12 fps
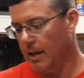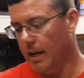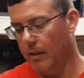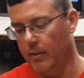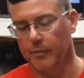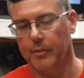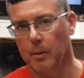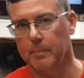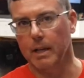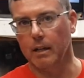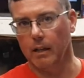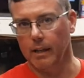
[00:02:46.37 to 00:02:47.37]
and that they'll
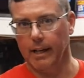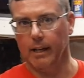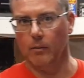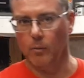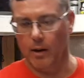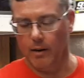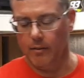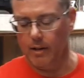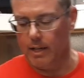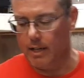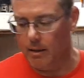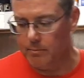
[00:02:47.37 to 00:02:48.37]
be clean whenever he
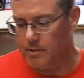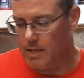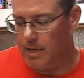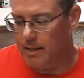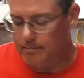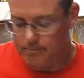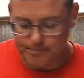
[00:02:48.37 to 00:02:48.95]
comes in.